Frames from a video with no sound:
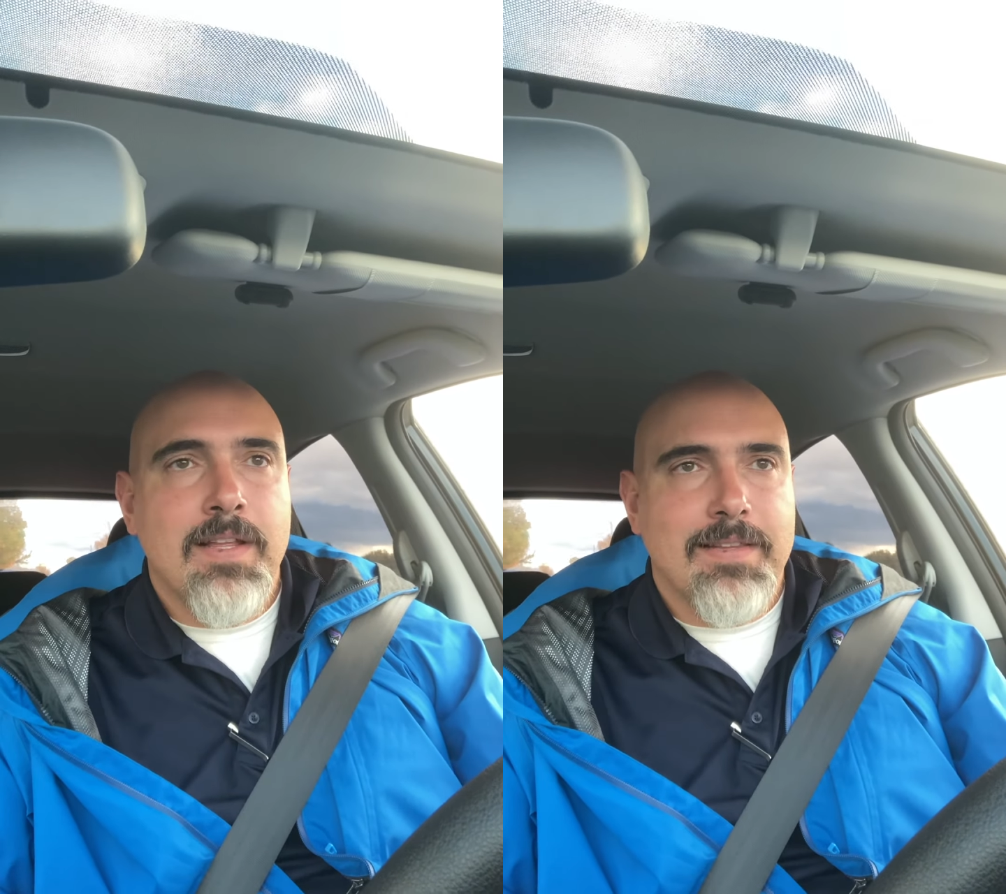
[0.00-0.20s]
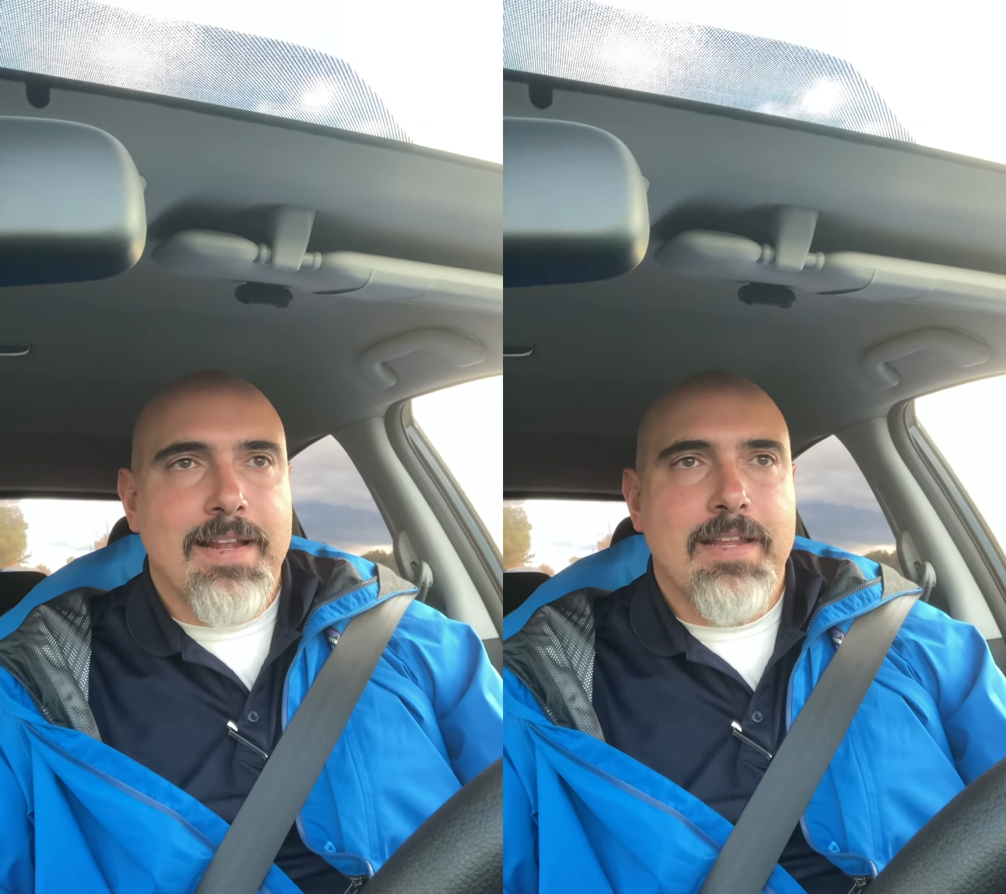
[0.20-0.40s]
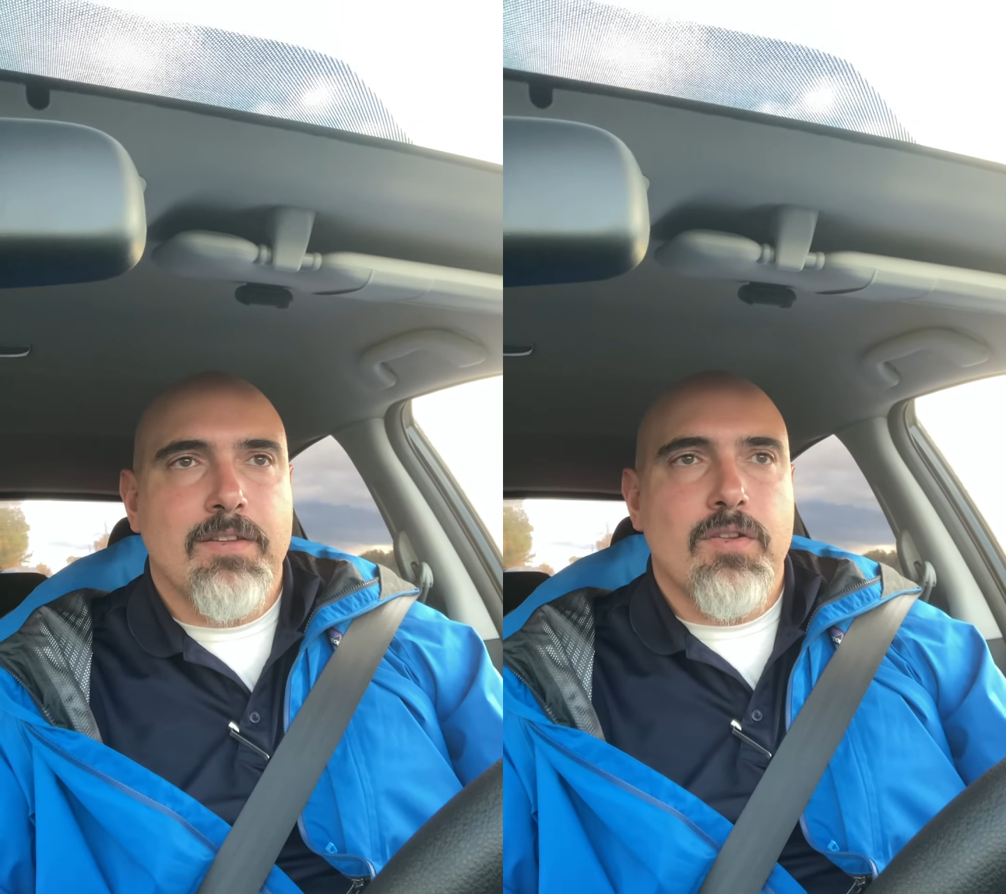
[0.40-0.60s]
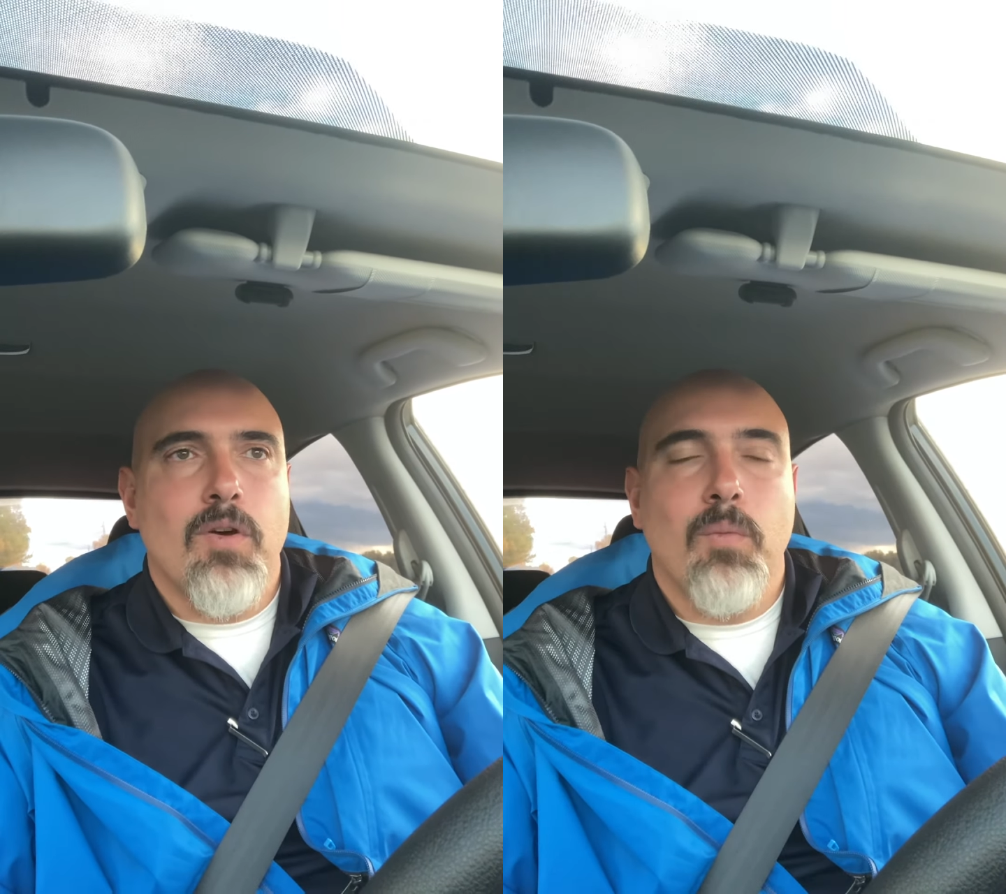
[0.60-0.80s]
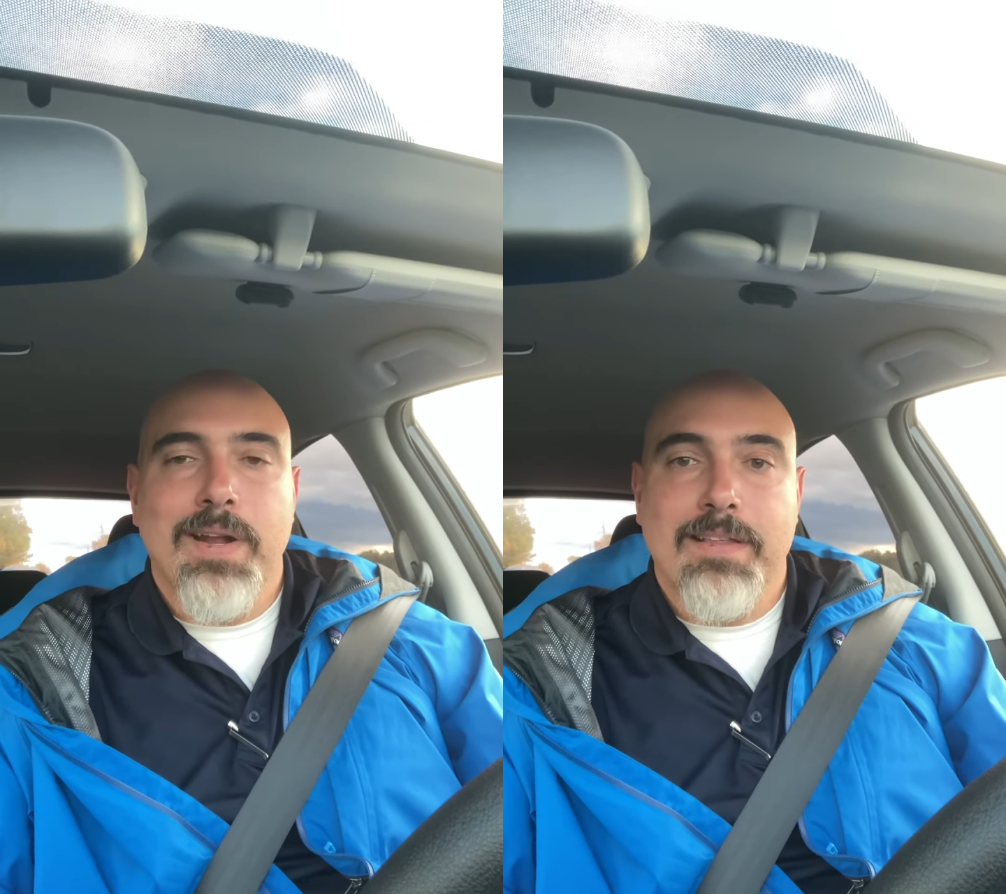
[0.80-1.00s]
They need to know
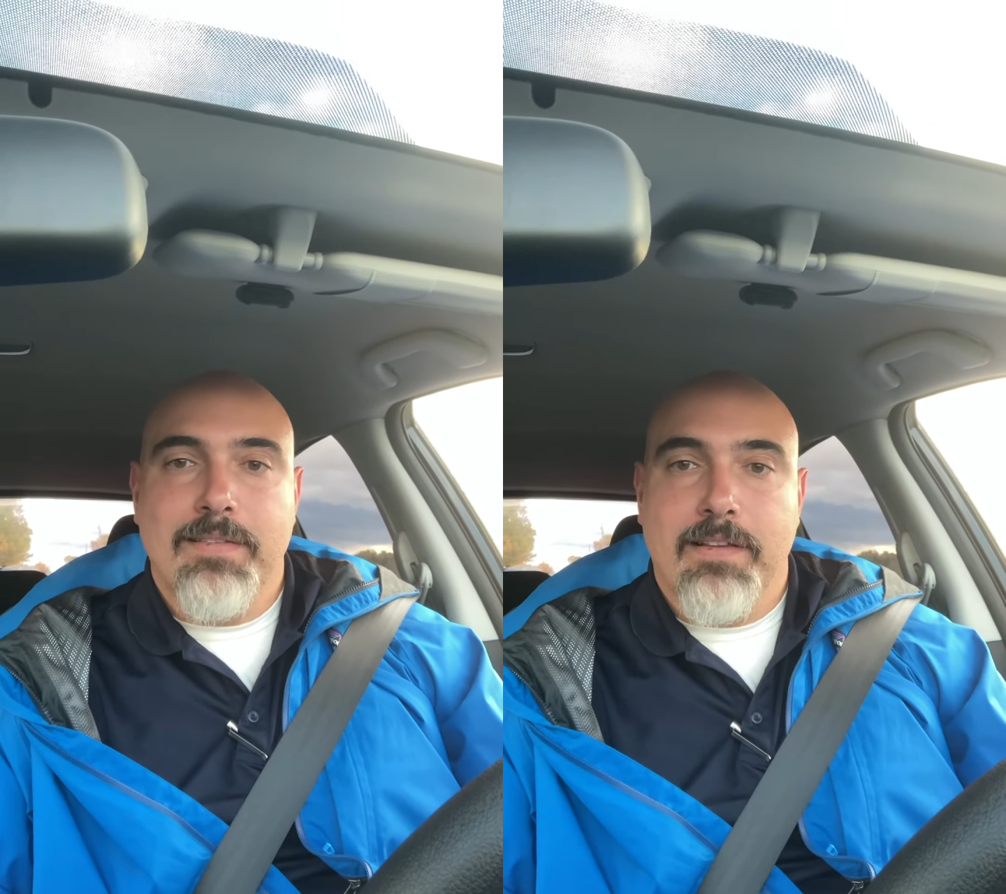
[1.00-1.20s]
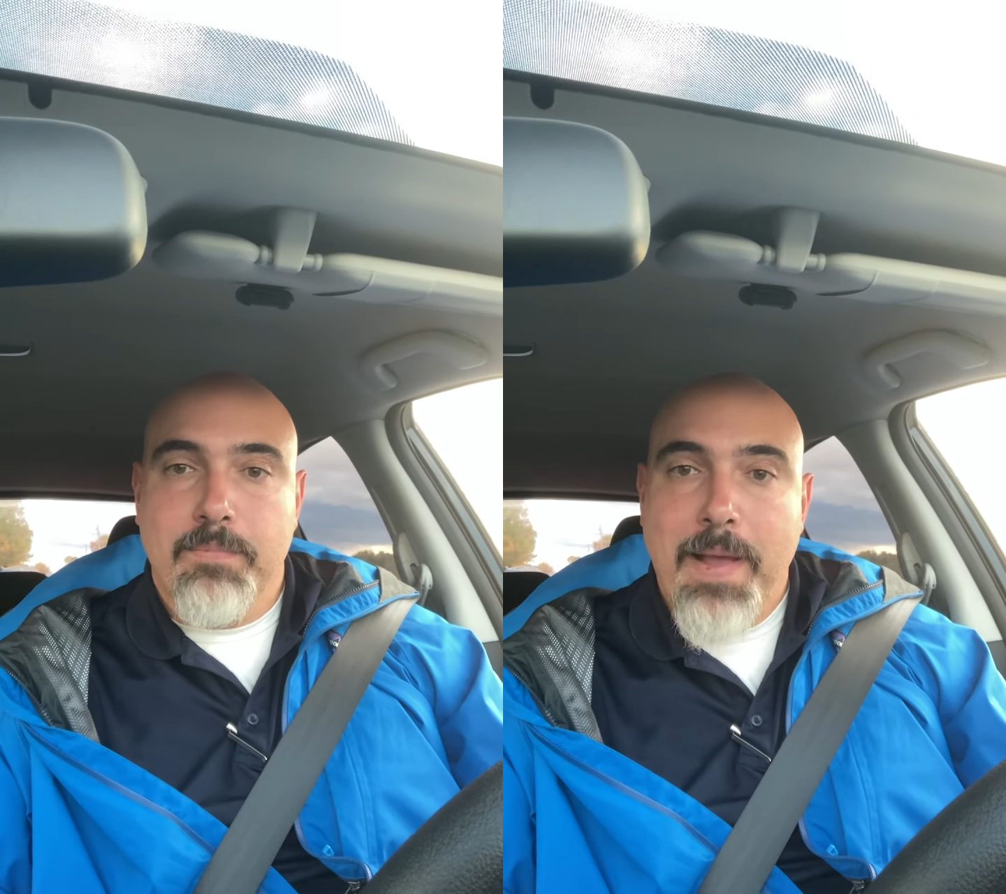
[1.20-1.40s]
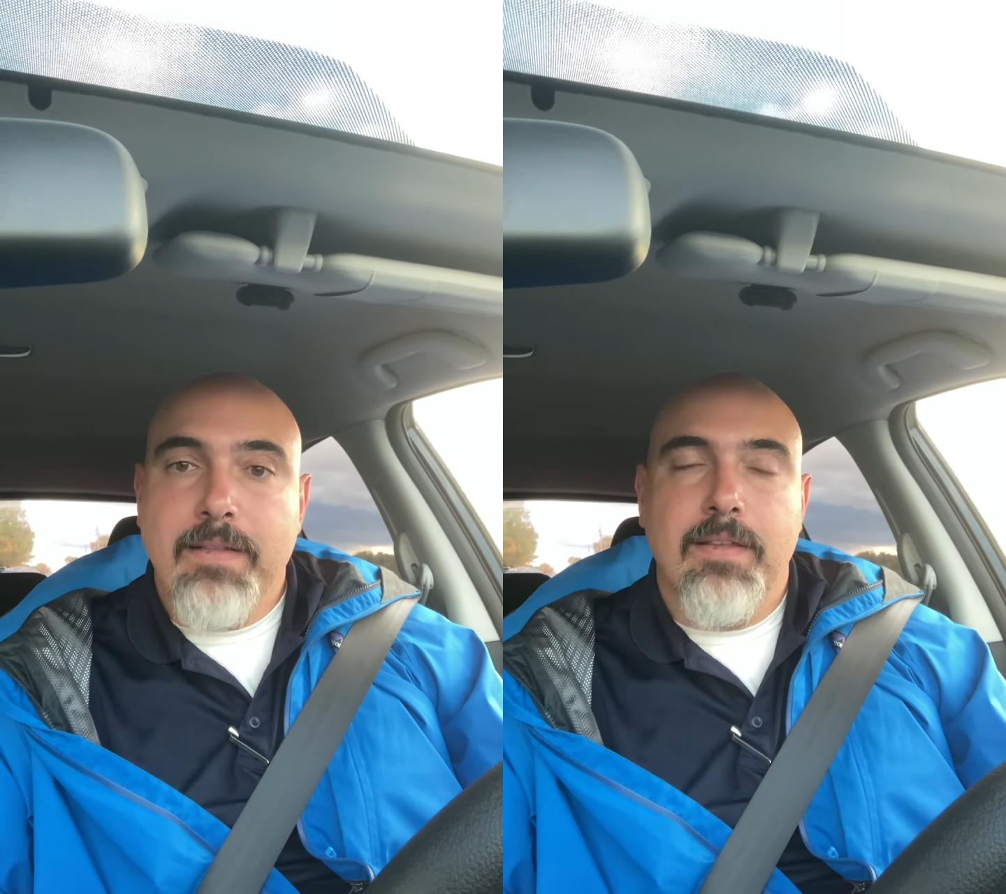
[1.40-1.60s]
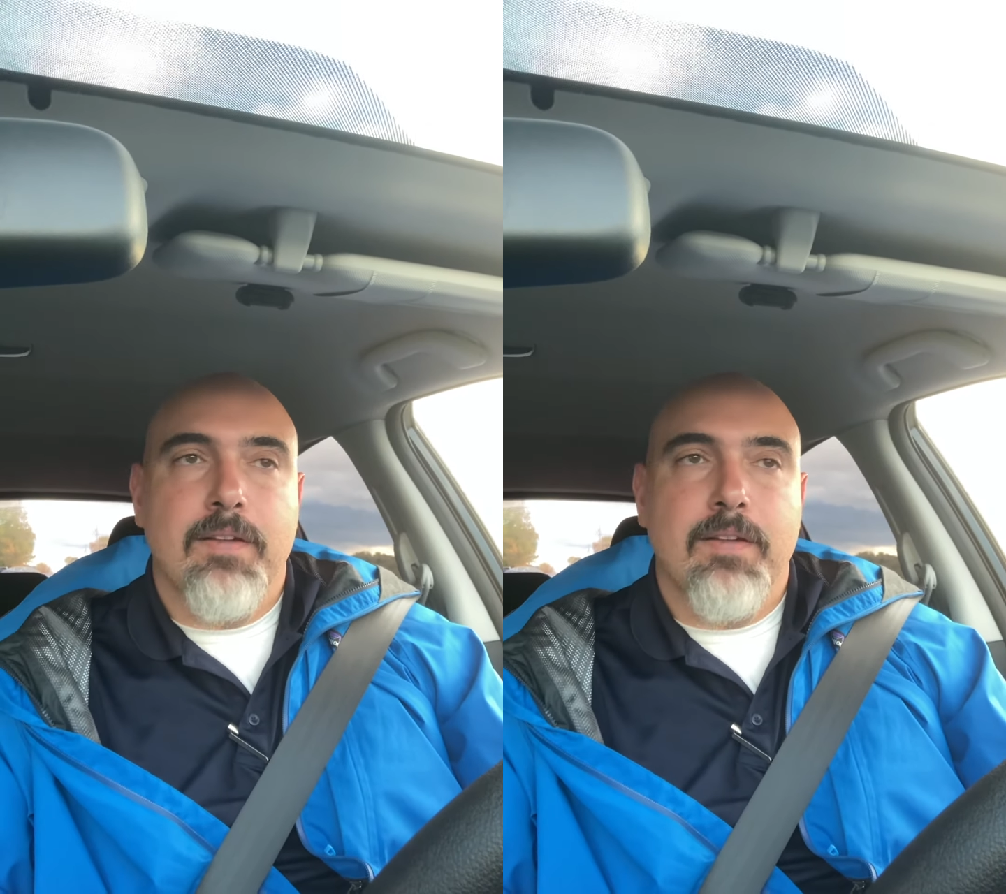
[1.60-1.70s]
what is expected